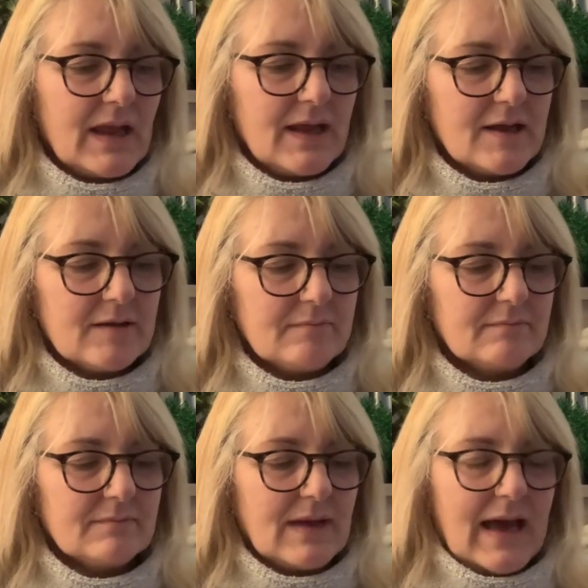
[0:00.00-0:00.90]

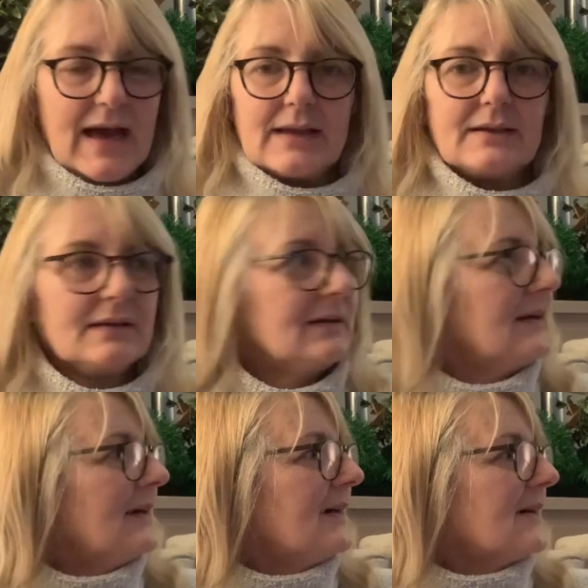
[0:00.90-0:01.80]
And the most
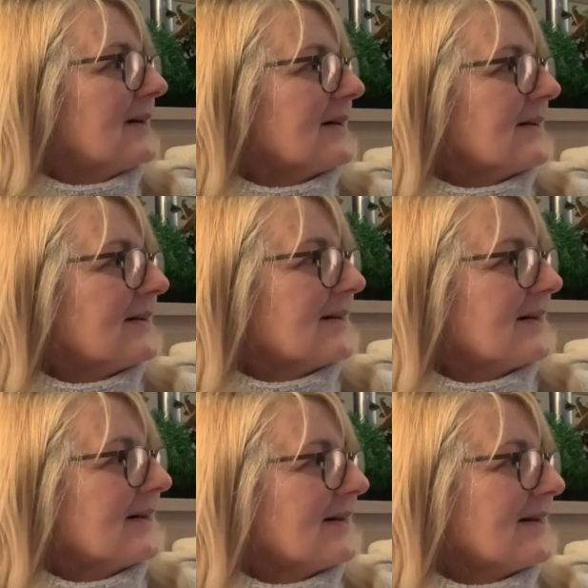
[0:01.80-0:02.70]
amazing
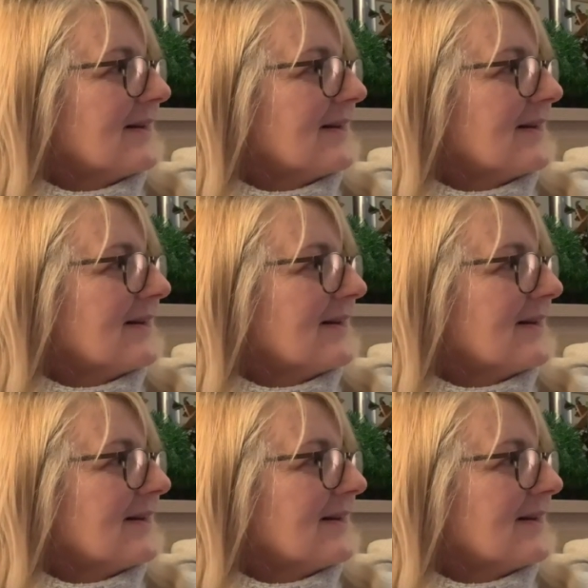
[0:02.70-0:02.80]
truffle cheese.